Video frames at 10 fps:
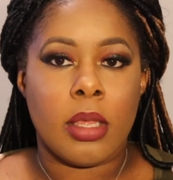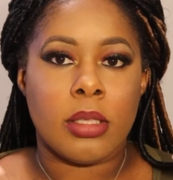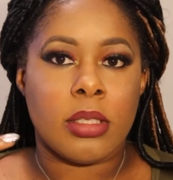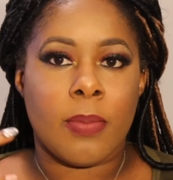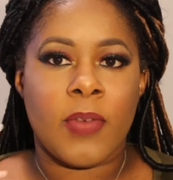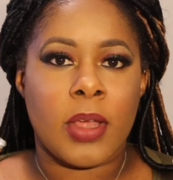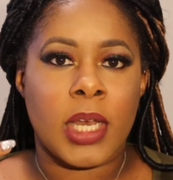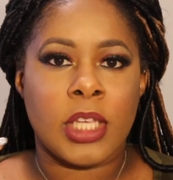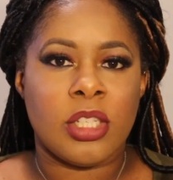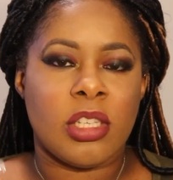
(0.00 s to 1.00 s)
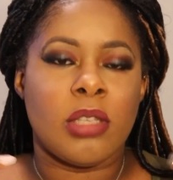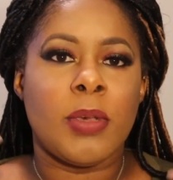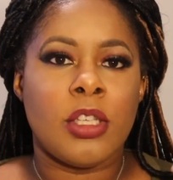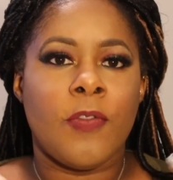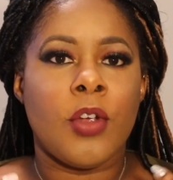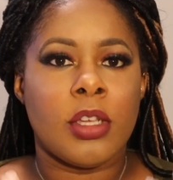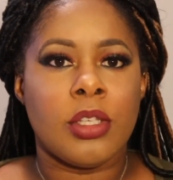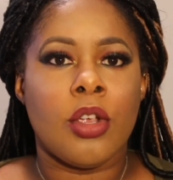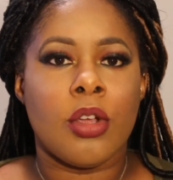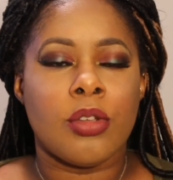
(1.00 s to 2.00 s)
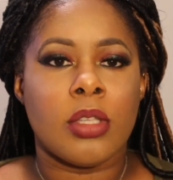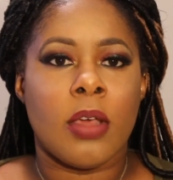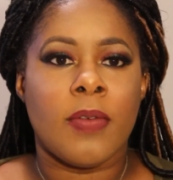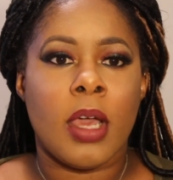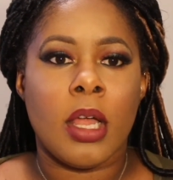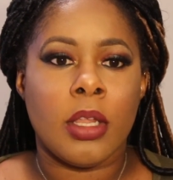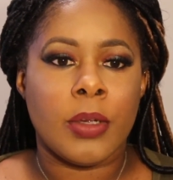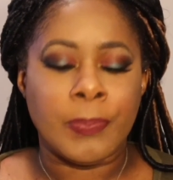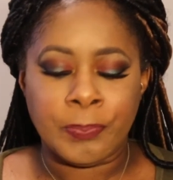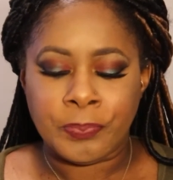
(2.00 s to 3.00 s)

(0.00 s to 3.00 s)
some foundations, especially for us girls of color.